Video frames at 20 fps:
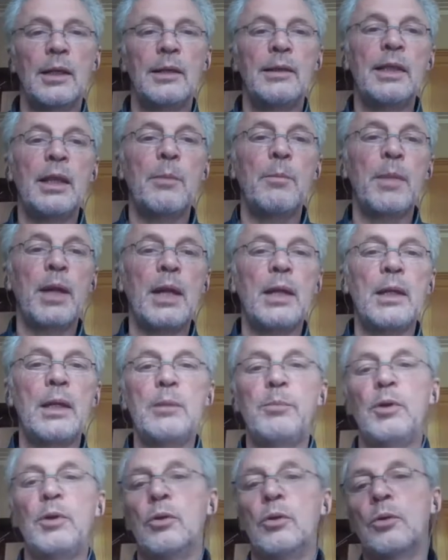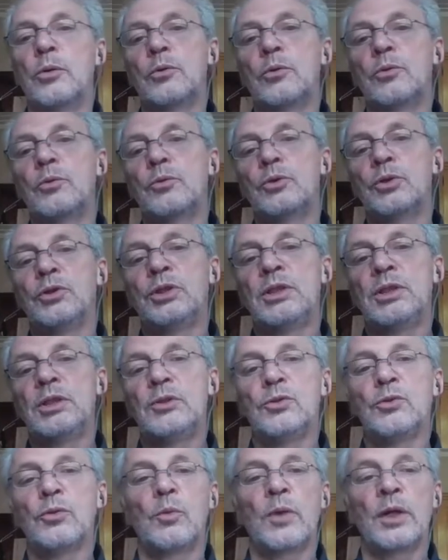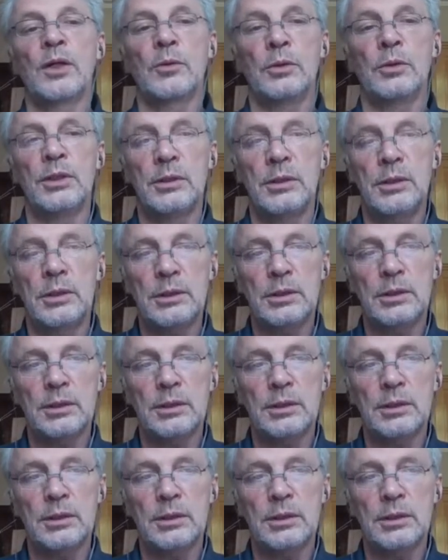They mainly belong to the genus Ragolitis,